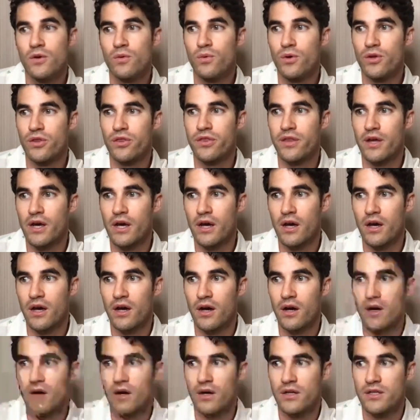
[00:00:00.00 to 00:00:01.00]
with
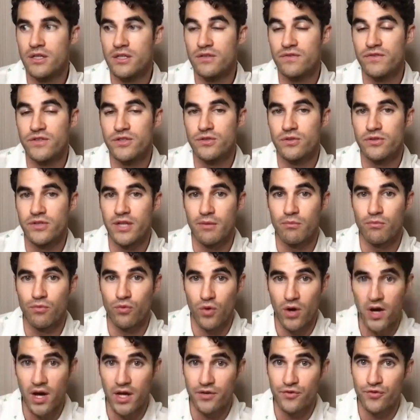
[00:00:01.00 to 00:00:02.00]
an individual named
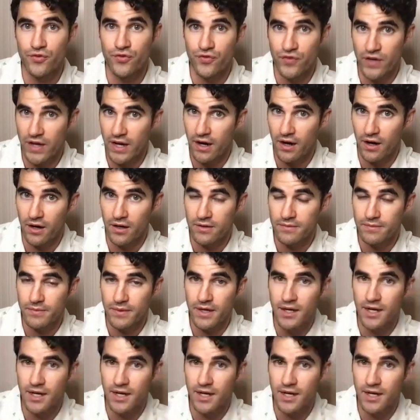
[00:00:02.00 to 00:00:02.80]
Ron Fair.